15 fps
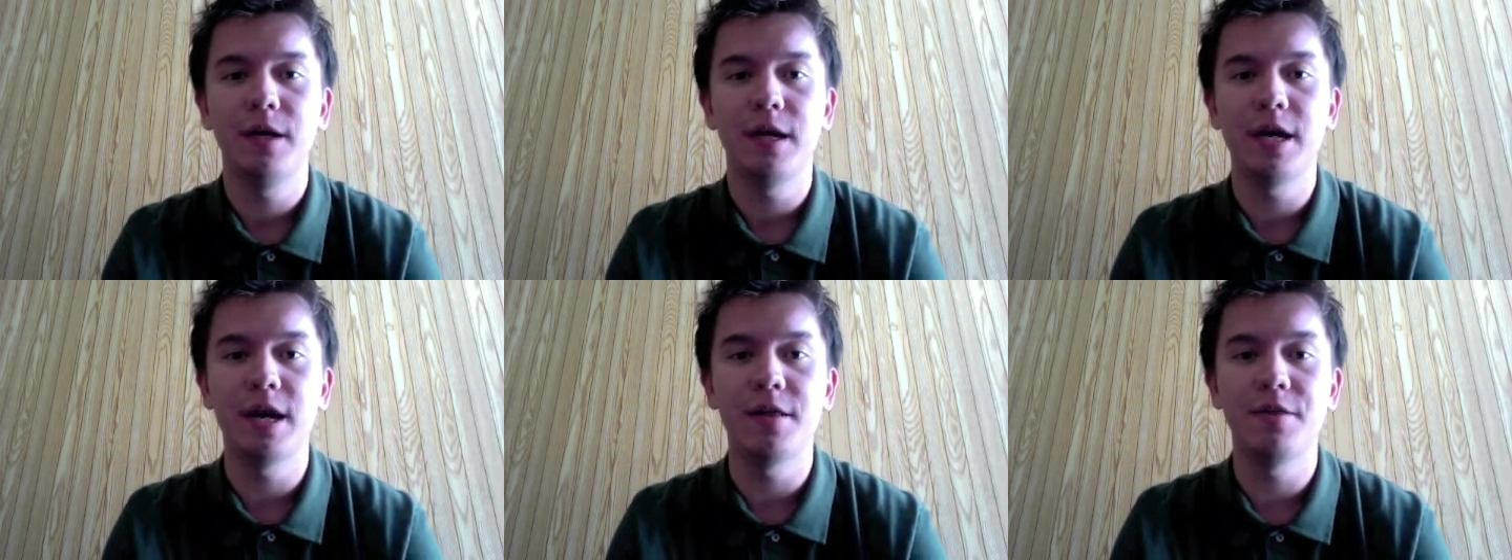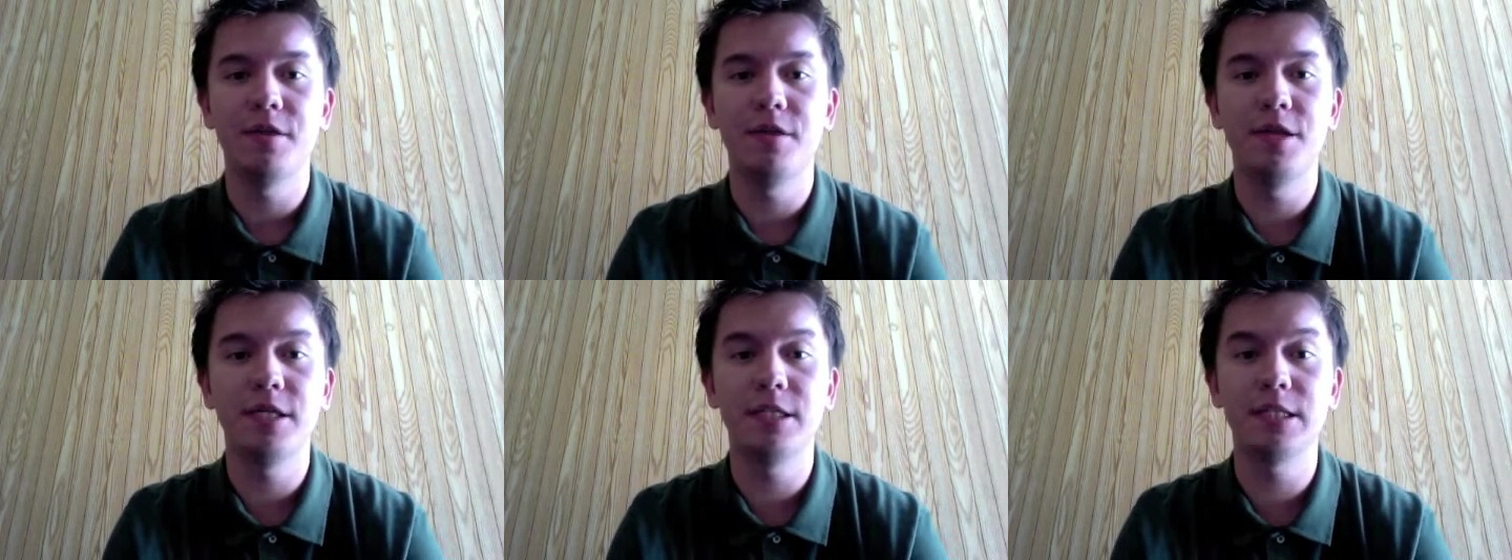
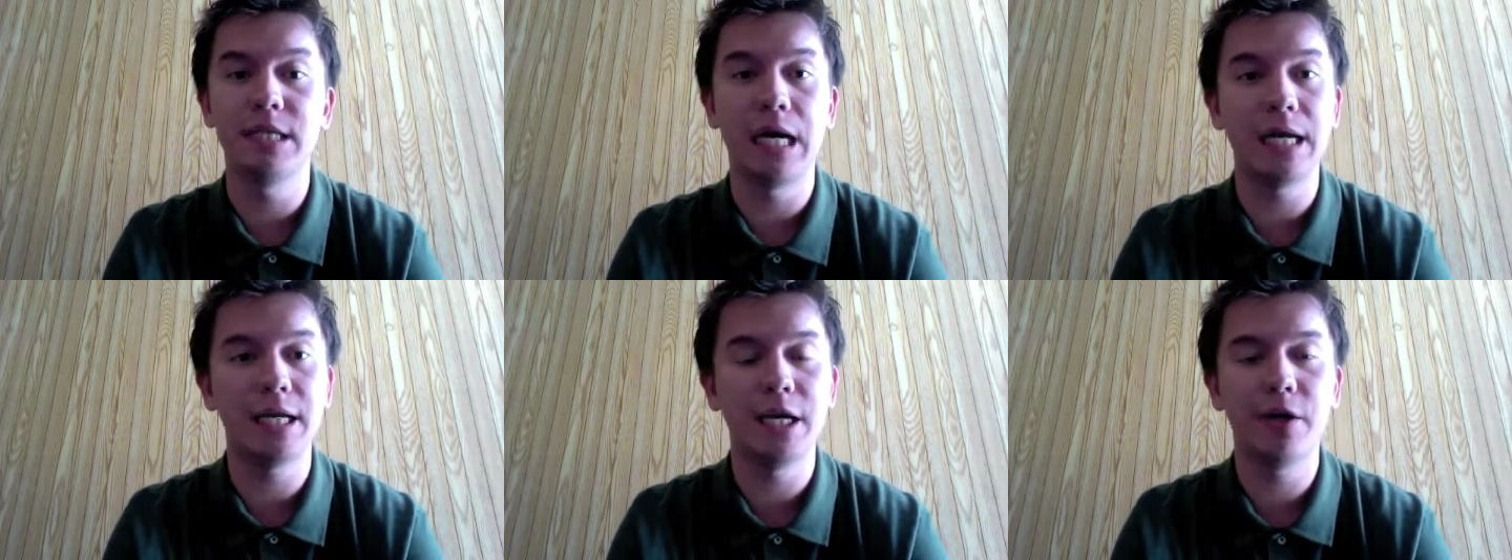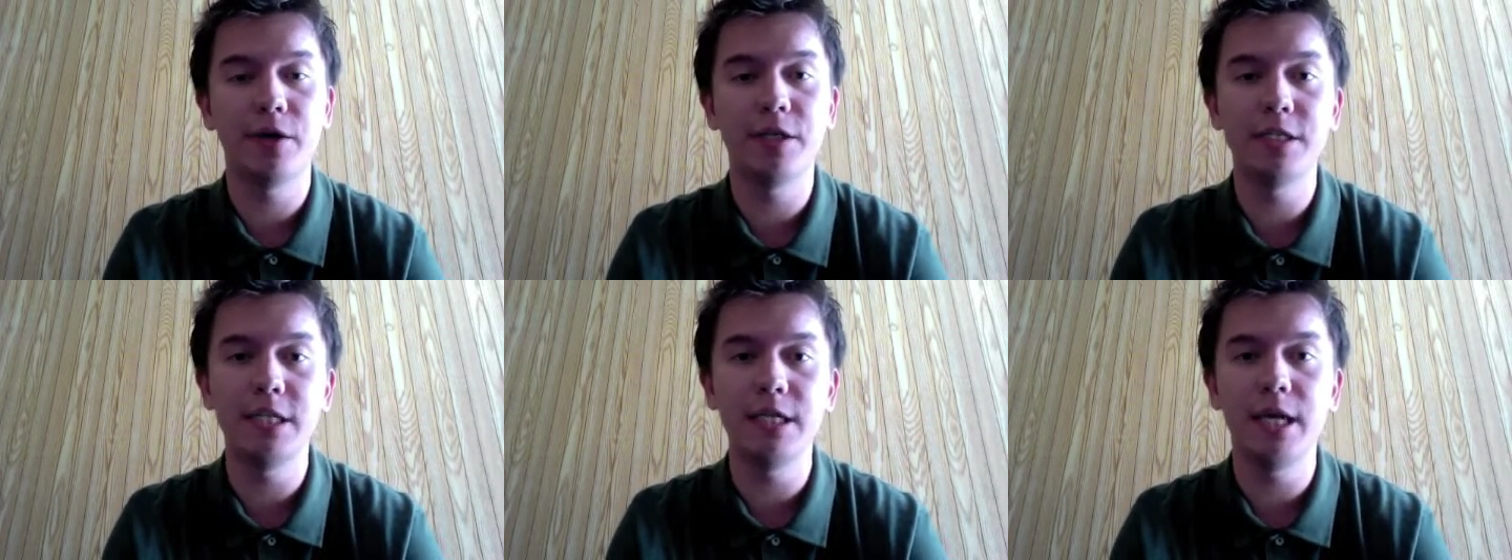And this is not a
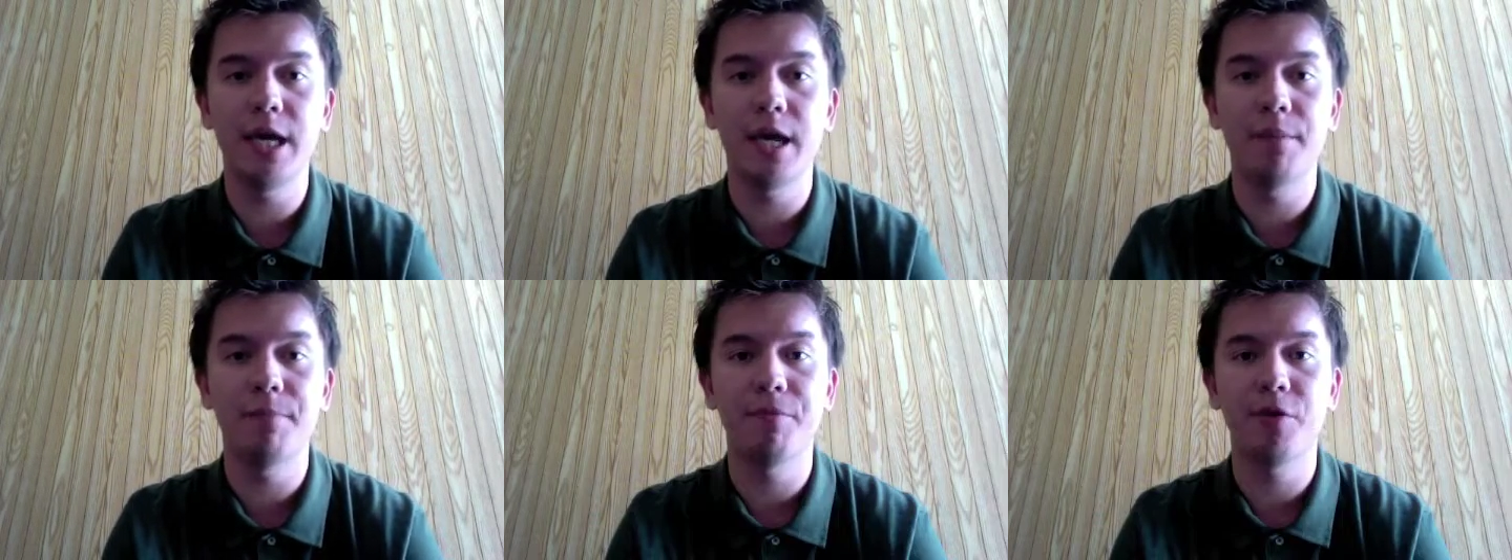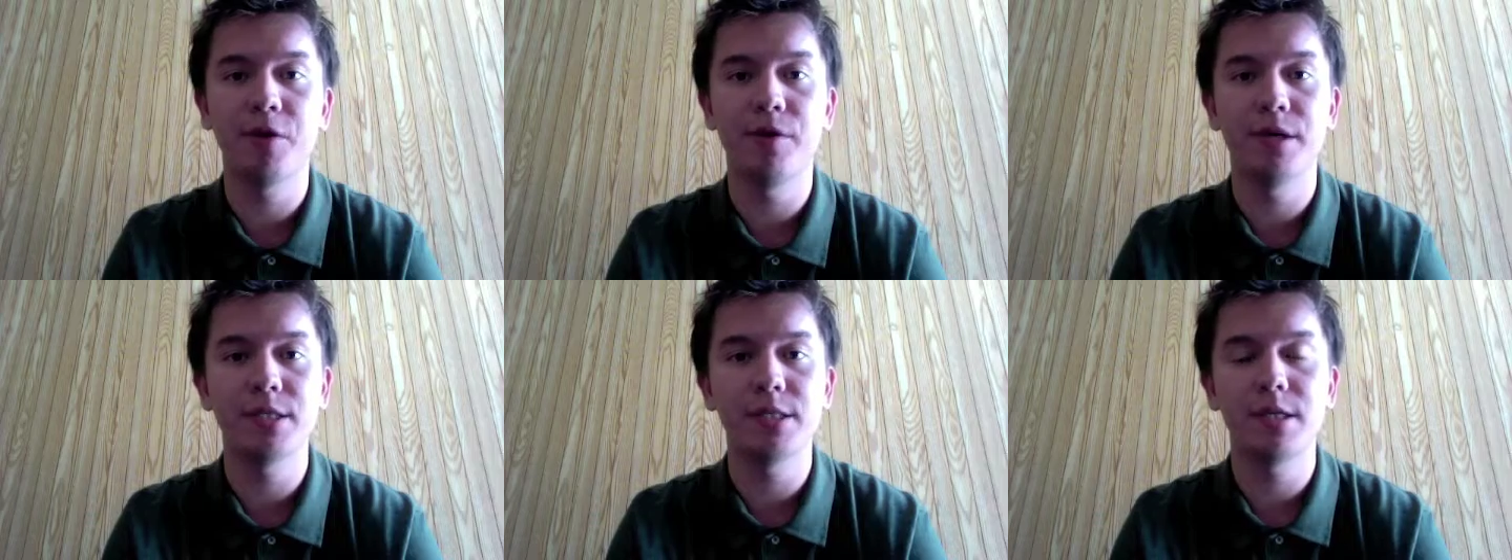guarantee game for
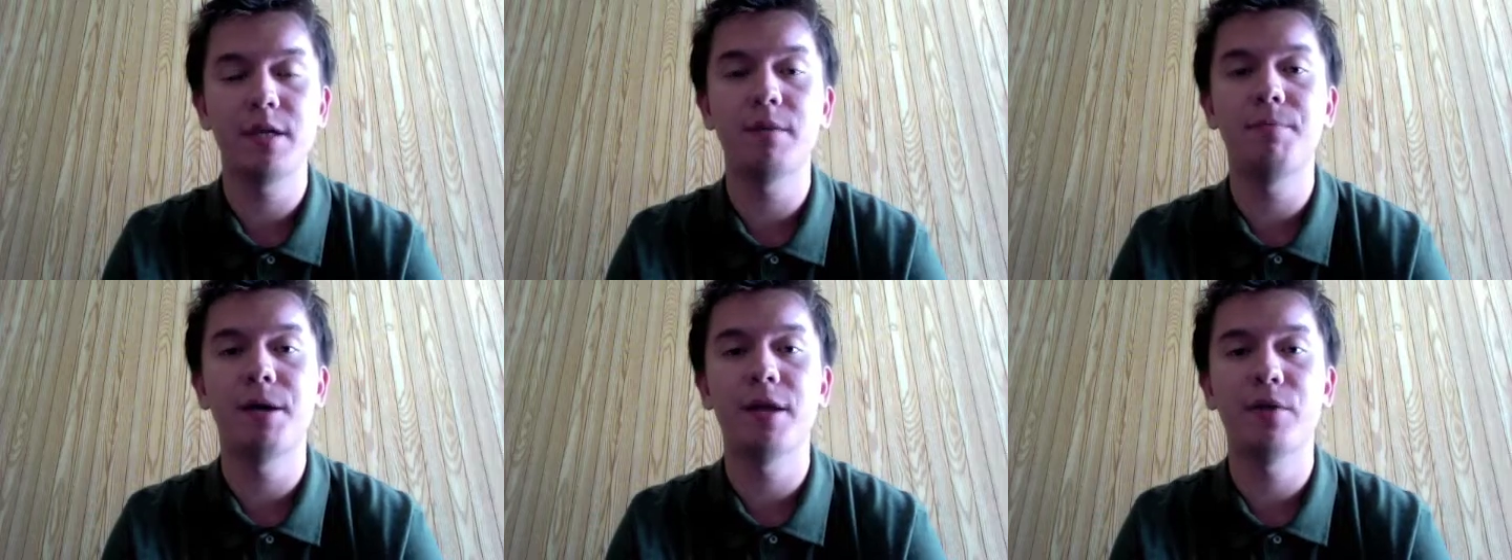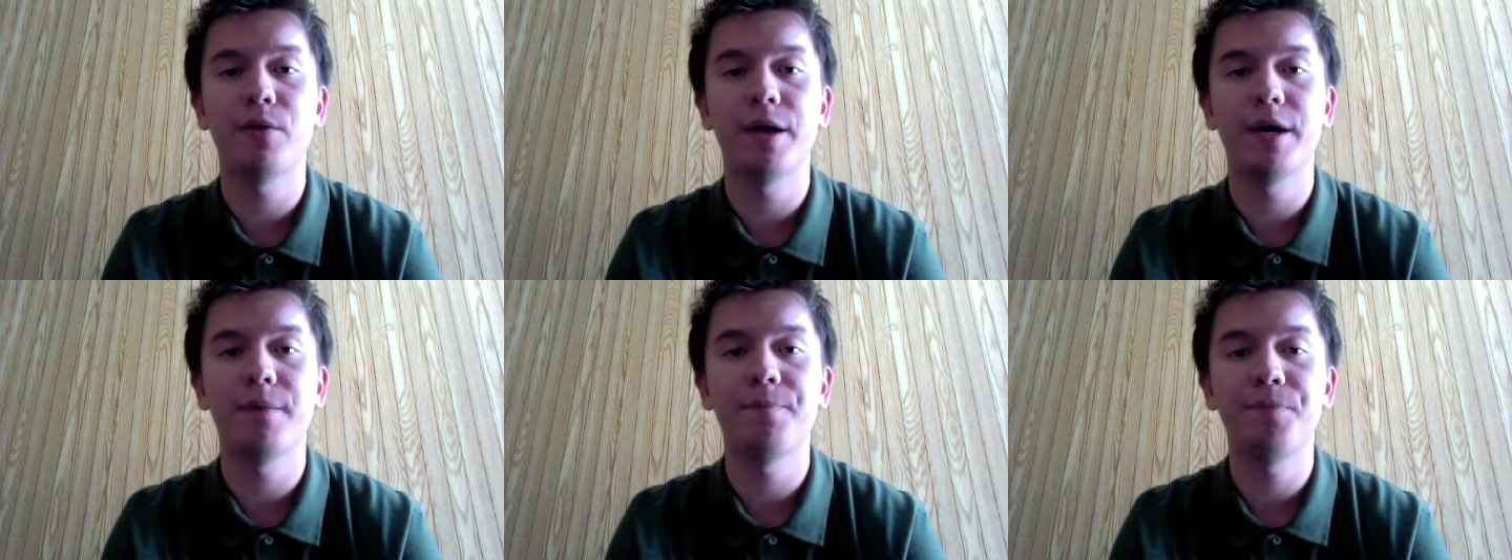USD, by the
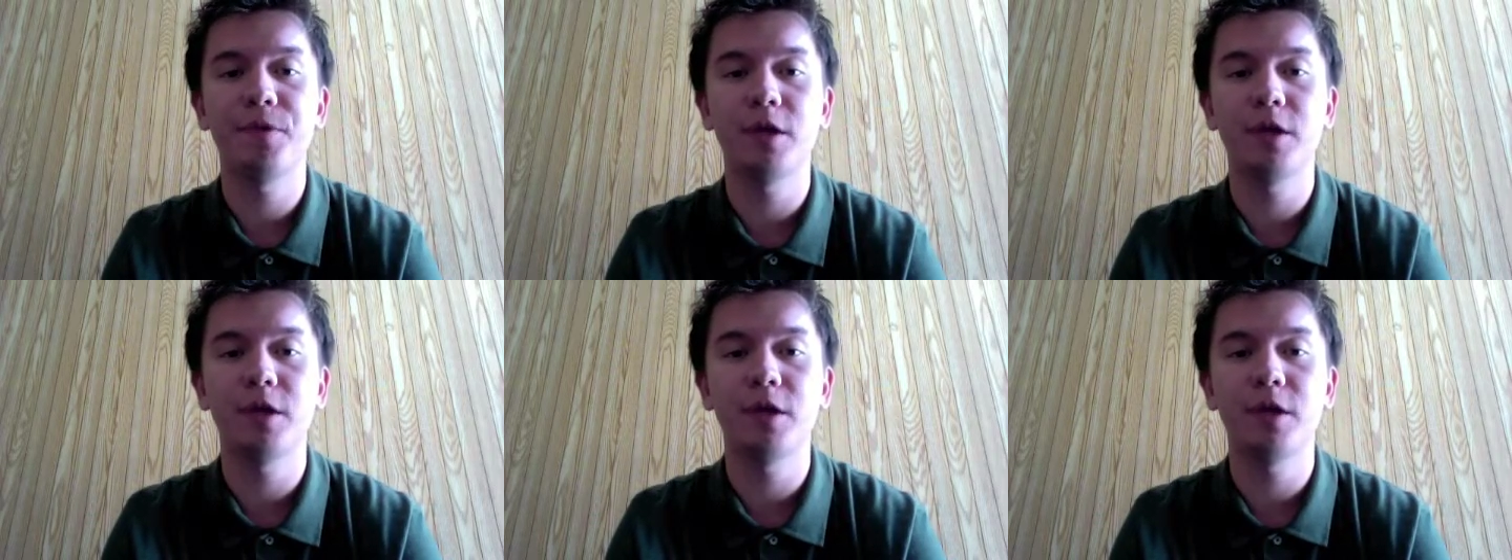way.